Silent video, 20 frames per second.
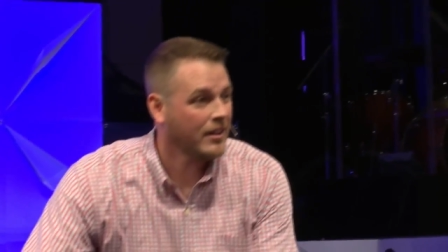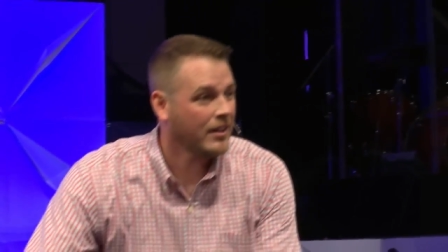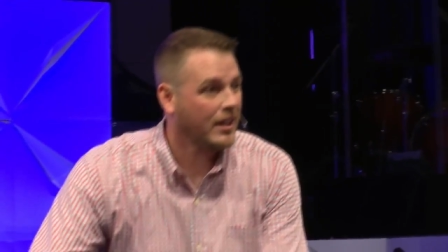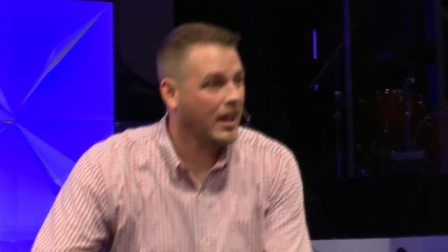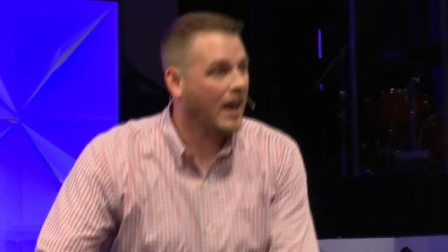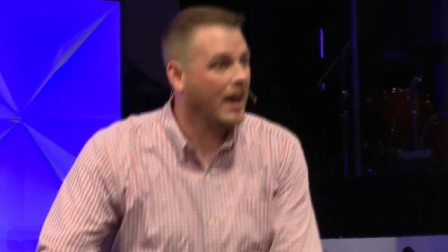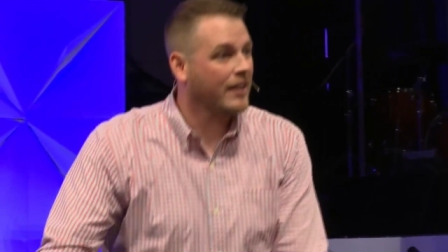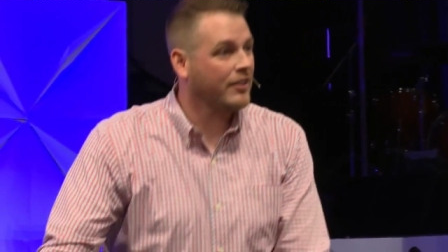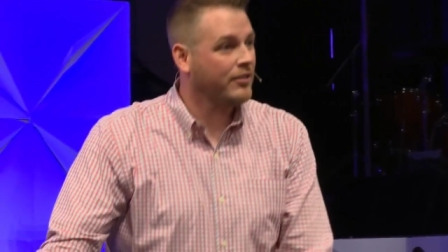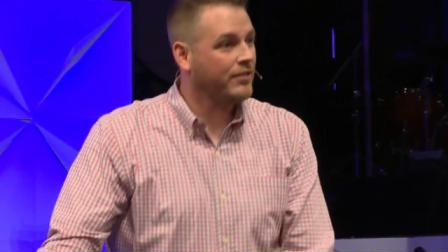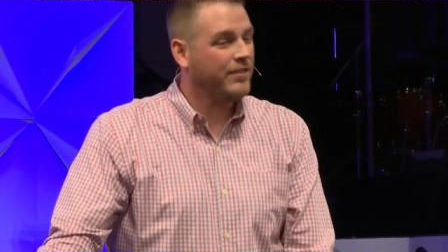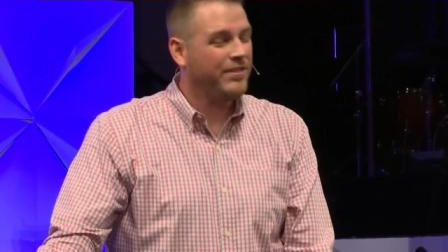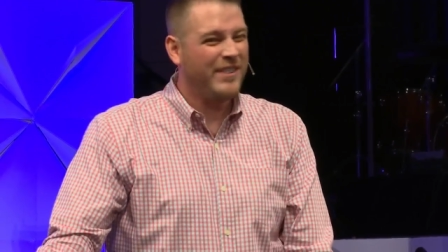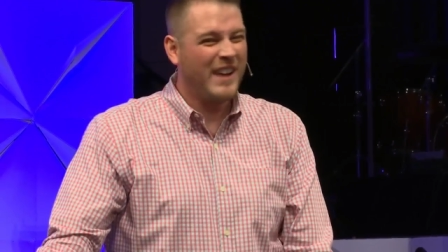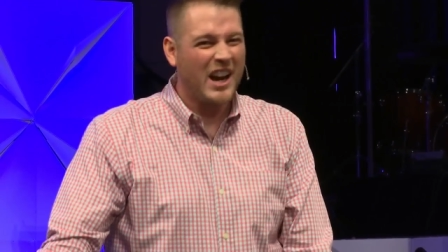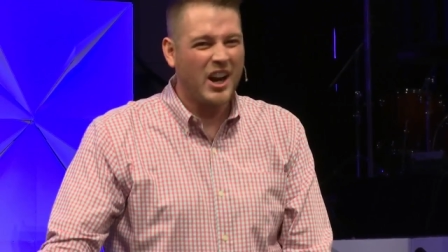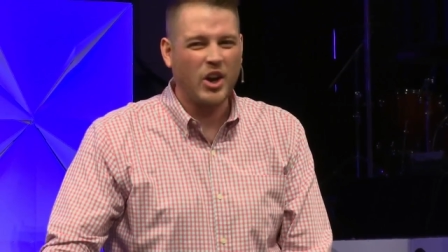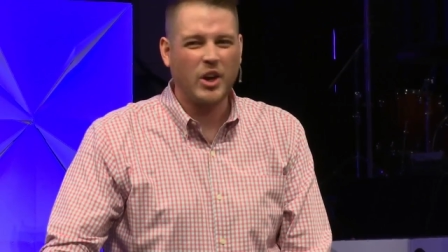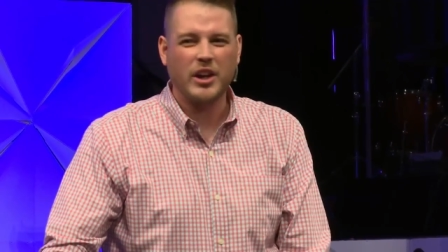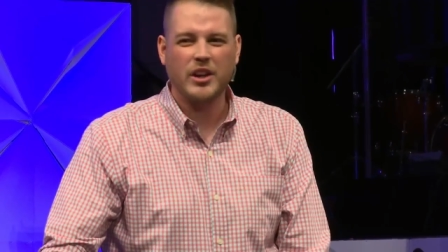God's
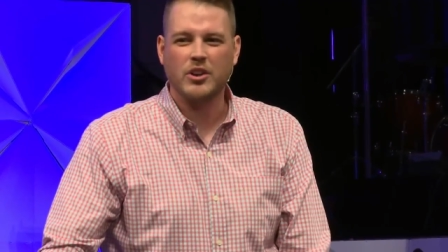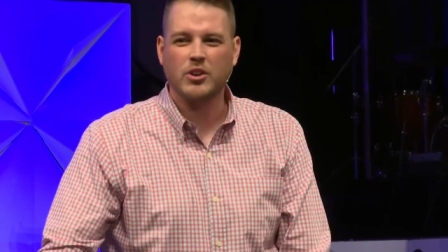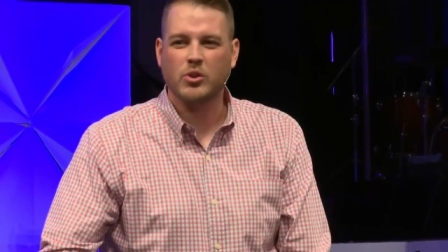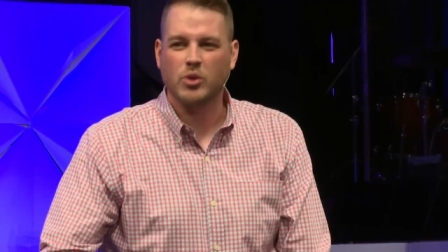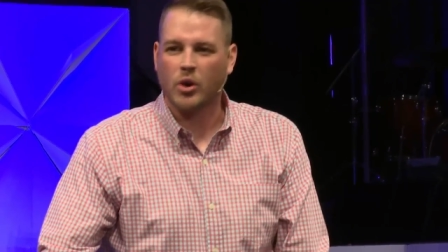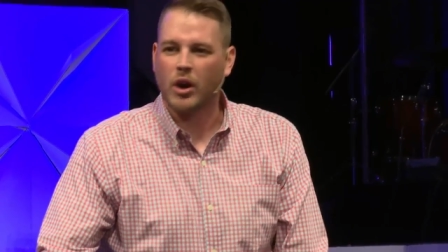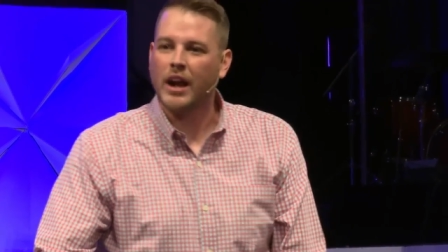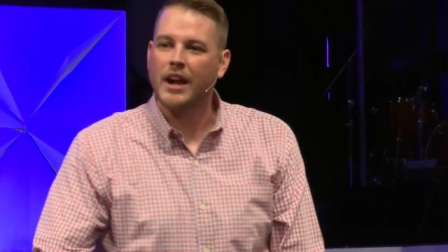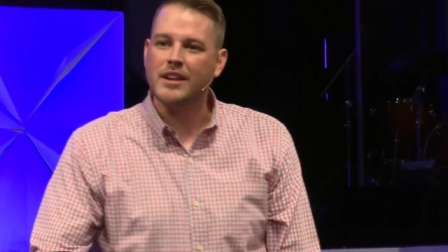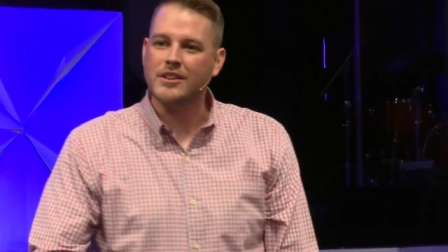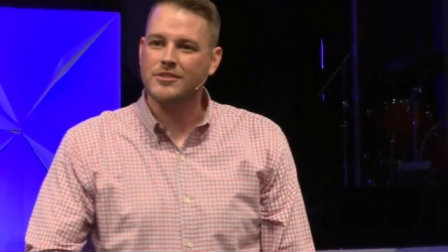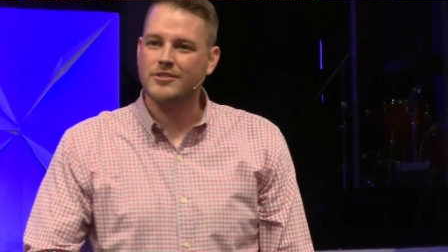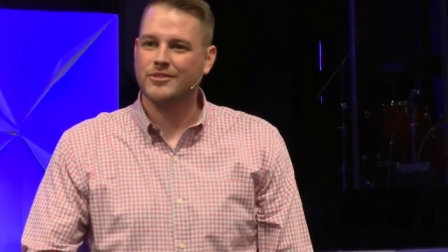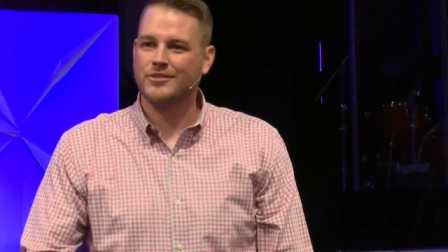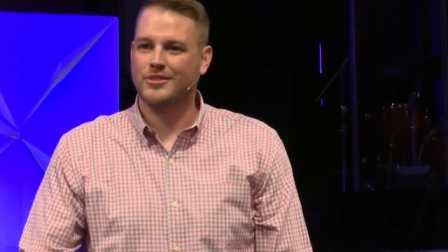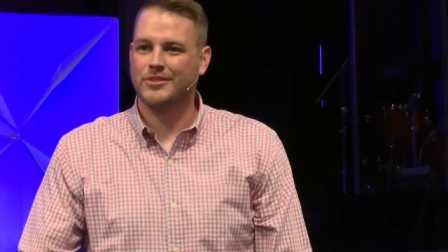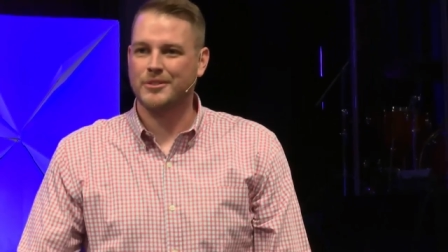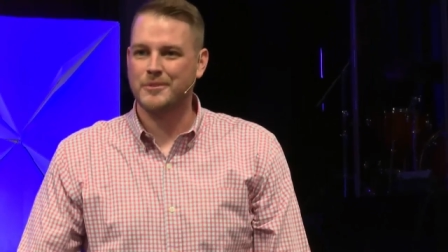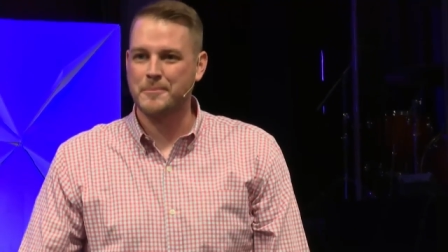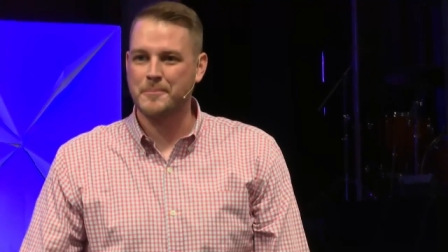varied
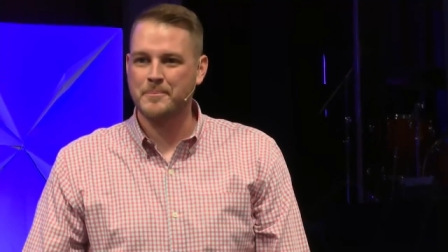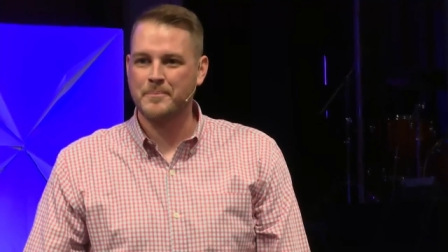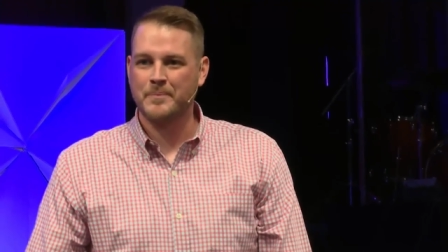grace.